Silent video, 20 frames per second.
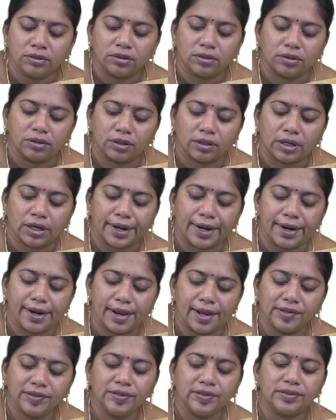Uh, chi
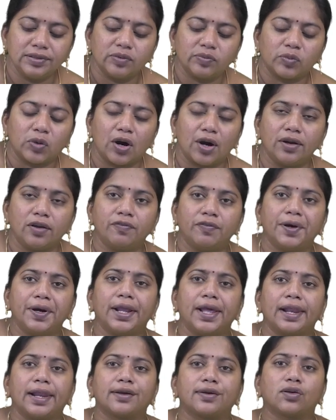dash is the modified
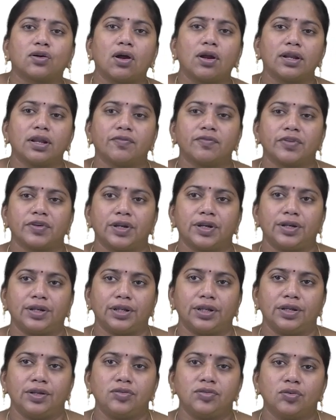electron affinity.